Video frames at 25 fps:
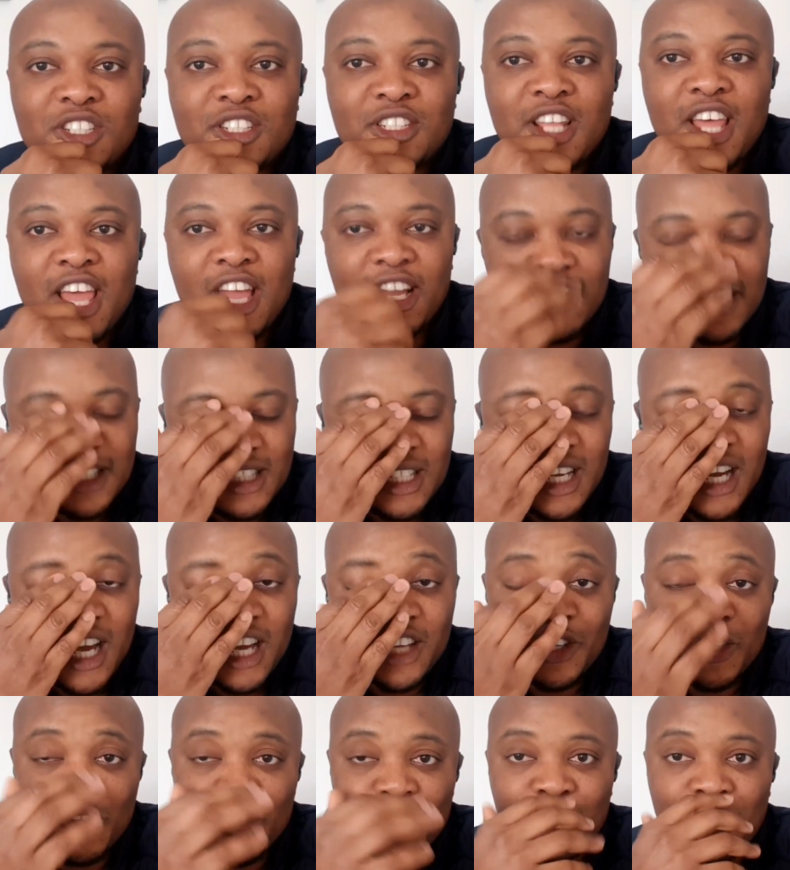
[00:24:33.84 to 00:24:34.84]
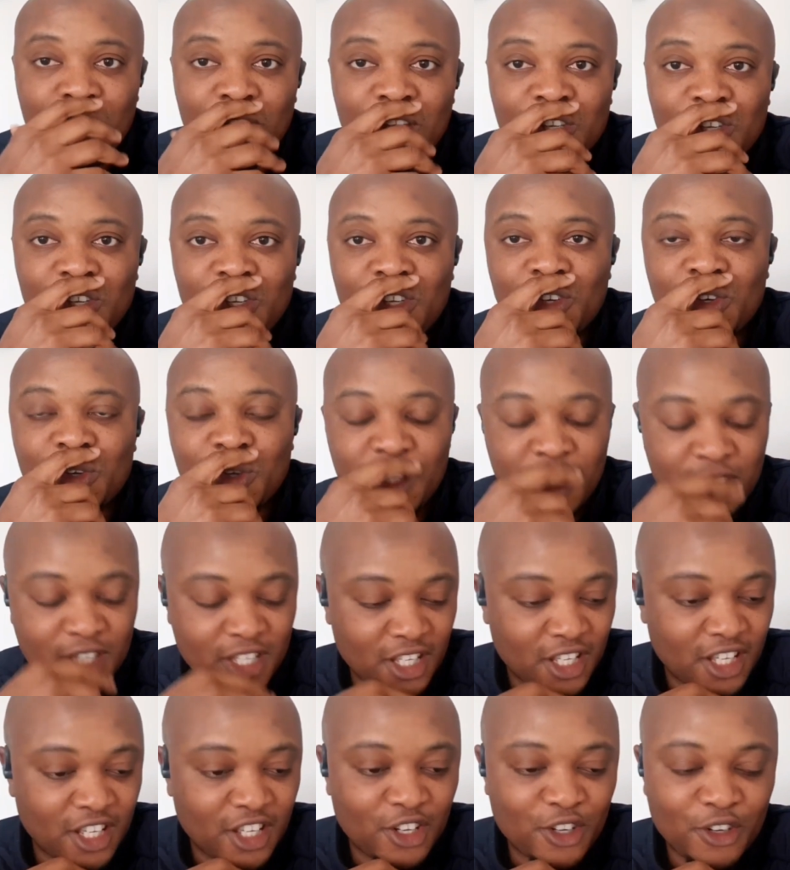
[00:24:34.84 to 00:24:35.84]
So what's next? I know you're
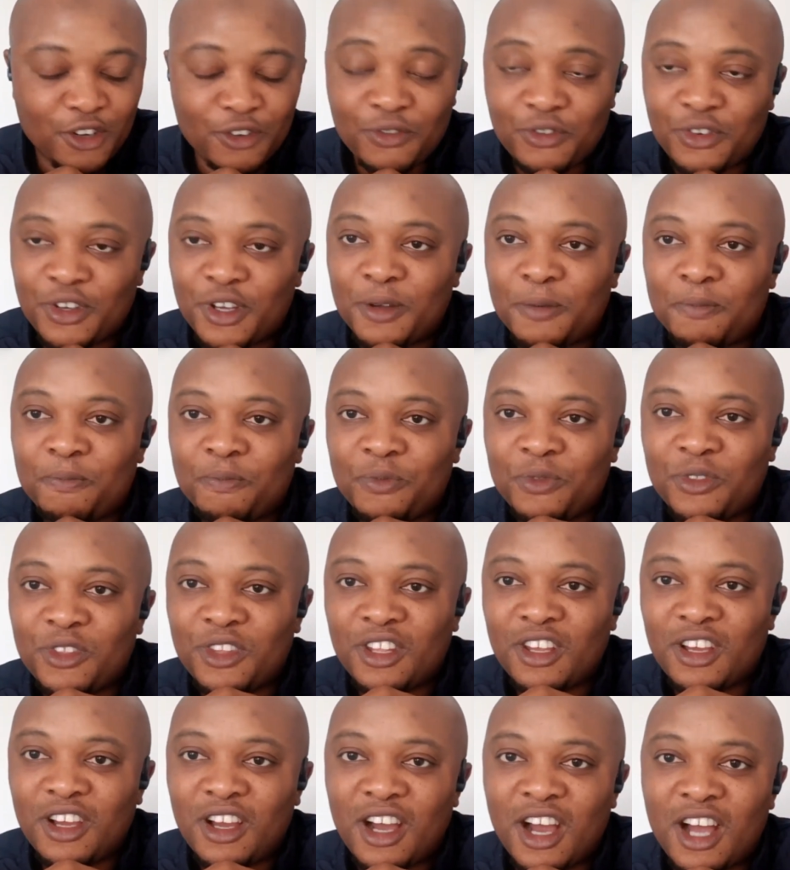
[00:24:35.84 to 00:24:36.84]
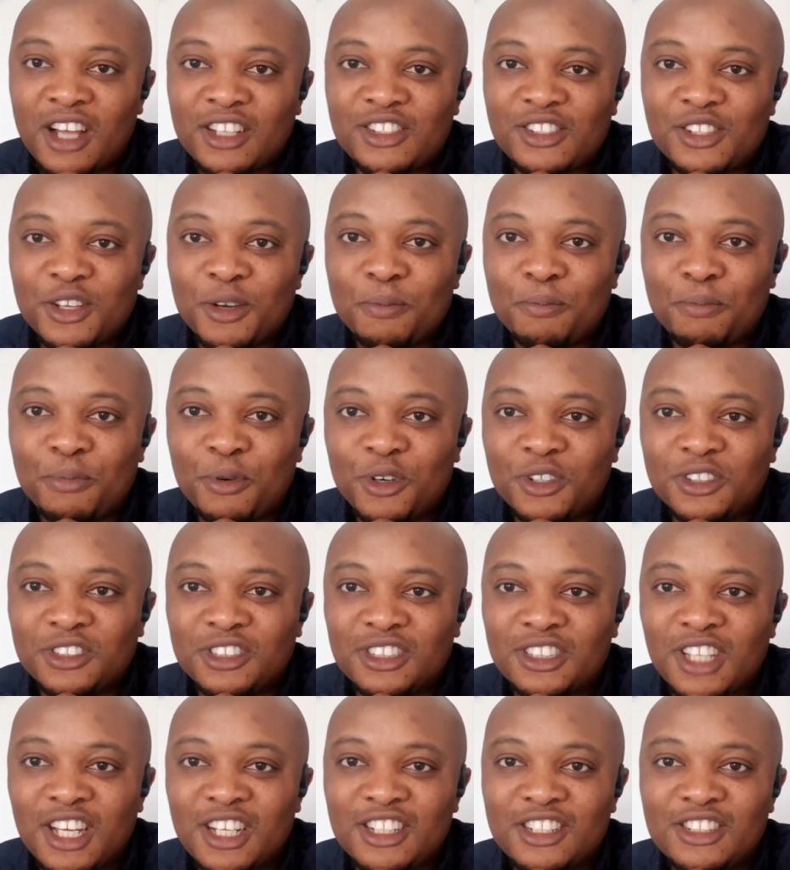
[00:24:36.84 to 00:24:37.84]
thinking of at some
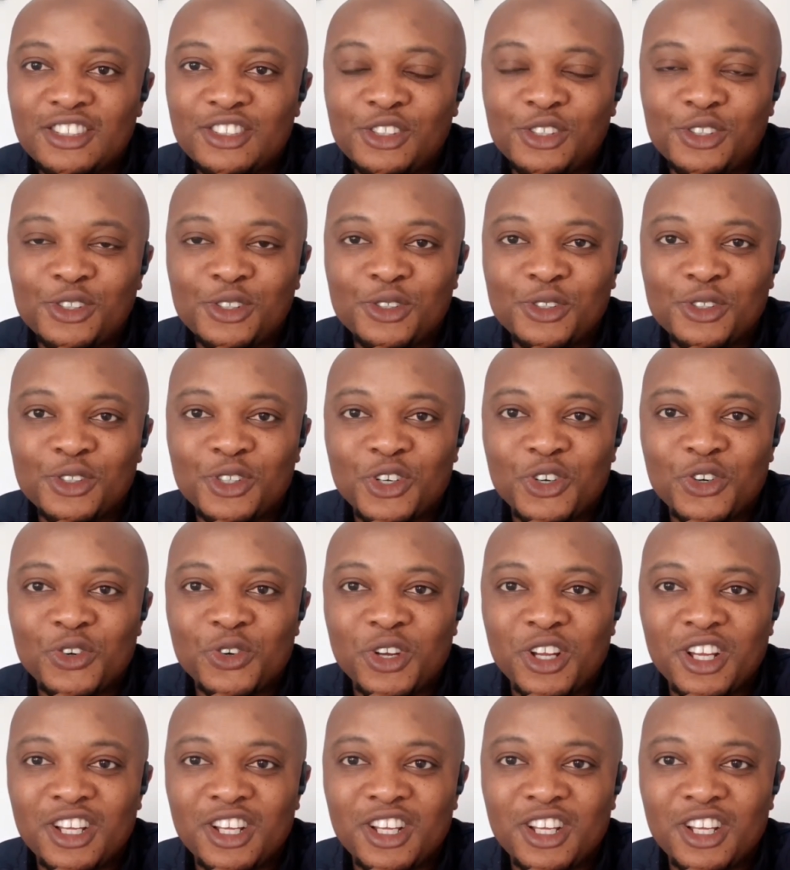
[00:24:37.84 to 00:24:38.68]
point starting to